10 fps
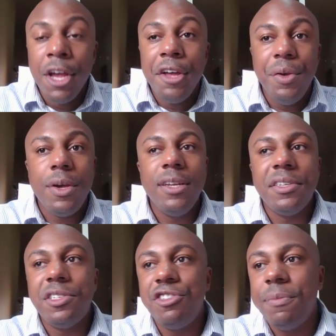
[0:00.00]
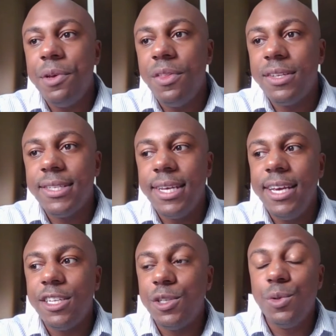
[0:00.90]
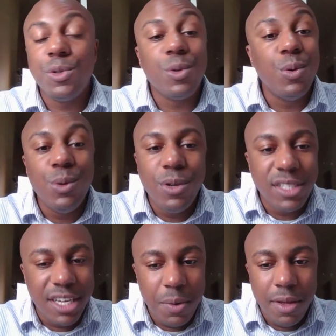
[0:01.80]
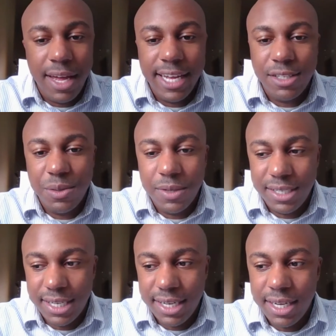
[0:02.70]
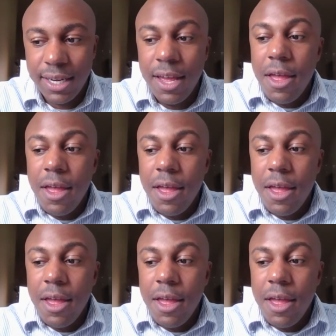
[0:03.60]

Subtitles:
You can distribute this link to schools that you would like to attend.